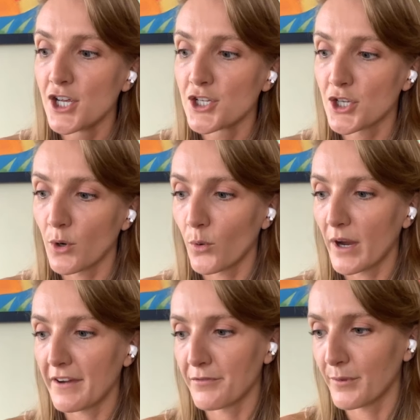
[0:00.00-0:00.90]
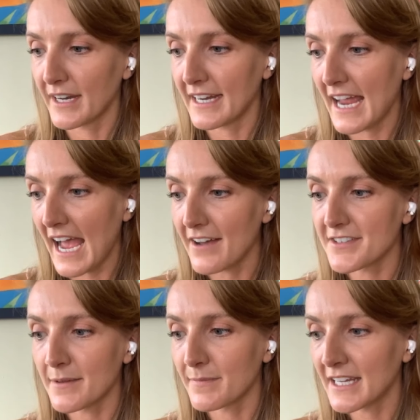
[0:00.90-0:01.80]
So if we
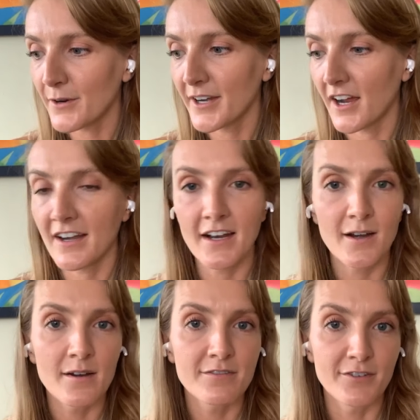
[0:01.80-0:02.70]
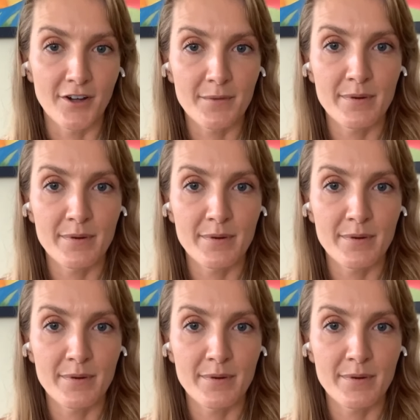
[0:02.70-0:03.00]
have something going on in our foot,